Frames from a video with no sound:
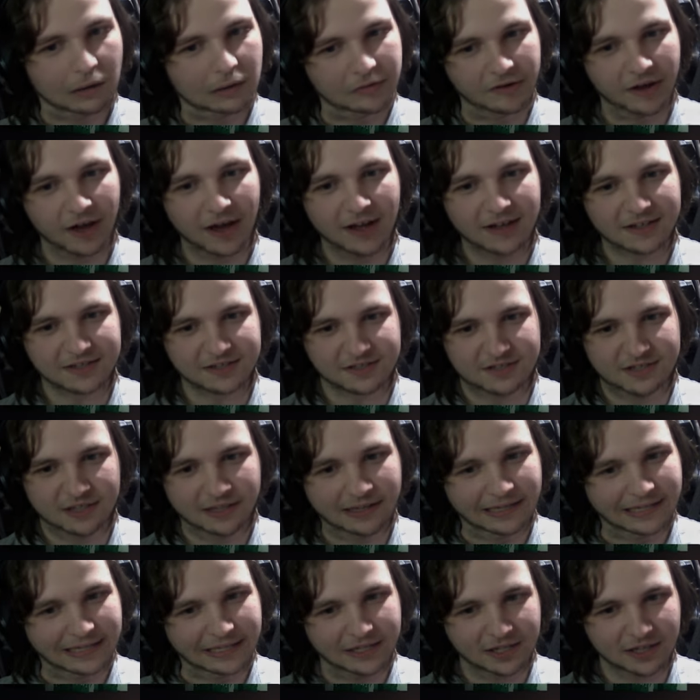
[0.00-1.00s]
not
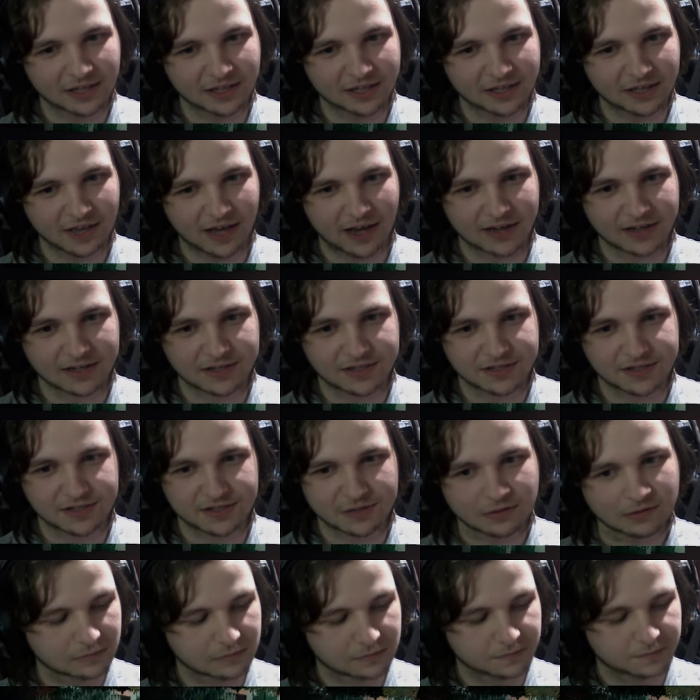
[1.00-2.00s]
Z. Click
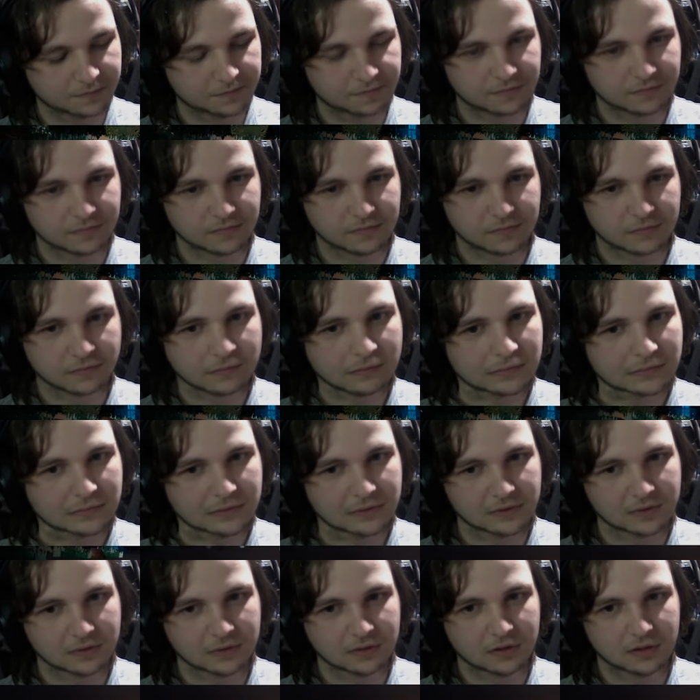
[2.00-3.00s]
X. X.
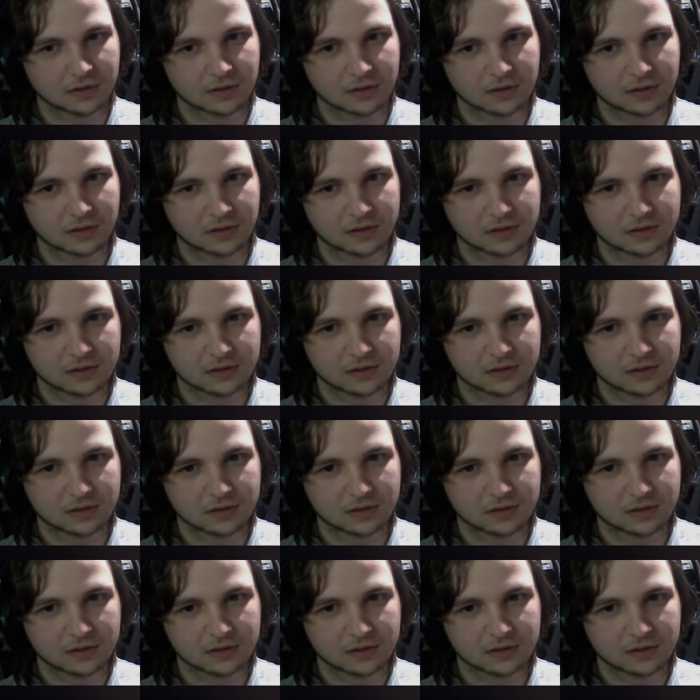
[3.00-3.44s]
Oh my